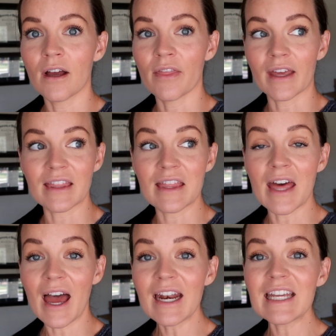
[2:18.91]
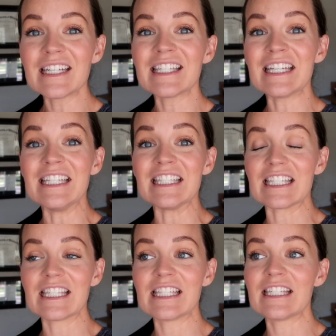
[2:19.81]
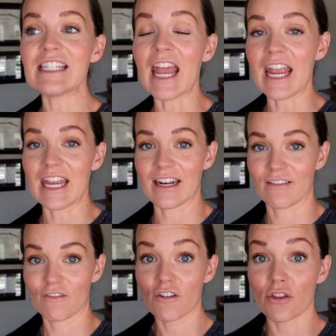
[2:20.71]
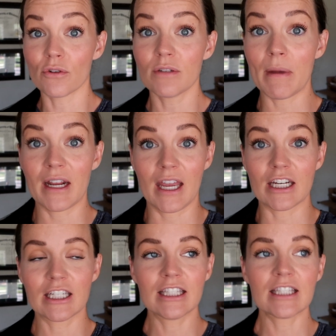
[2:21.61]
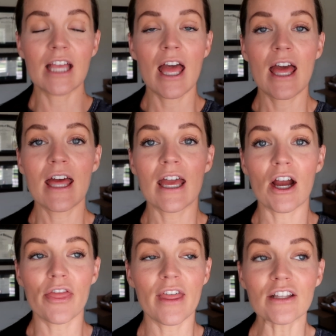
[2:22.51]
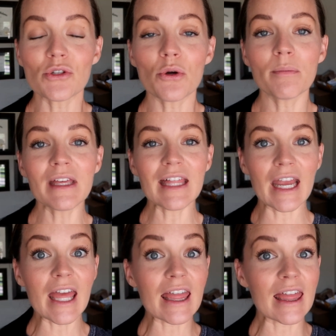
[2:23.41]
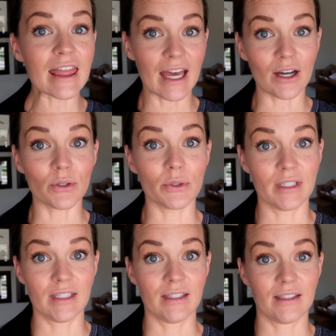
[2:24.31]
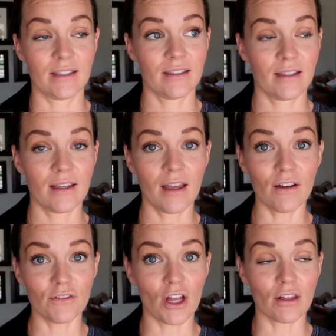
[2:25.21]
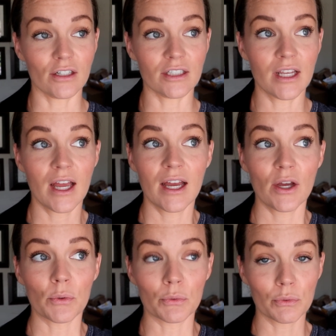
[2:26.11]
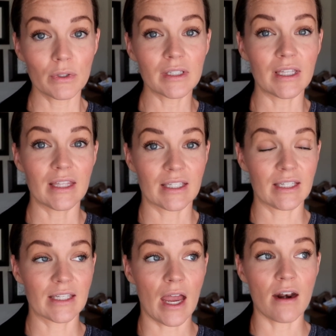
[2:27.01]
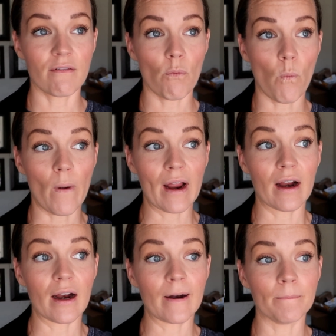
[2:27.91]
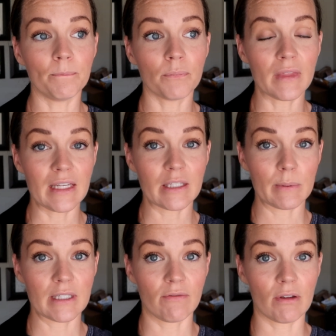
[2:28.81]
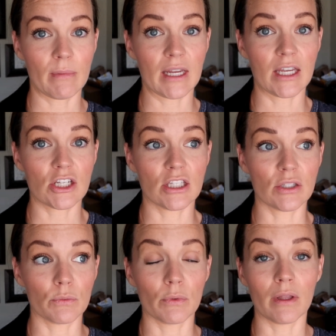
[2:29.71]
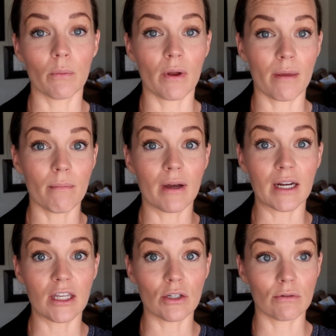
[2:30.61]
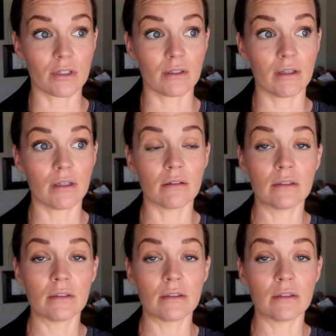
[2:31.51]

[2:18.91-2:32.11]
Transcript: Like, that is insane for those medications. That's normally like thousands of dollars. Really, this is kind of where these specific medications, really where the money usually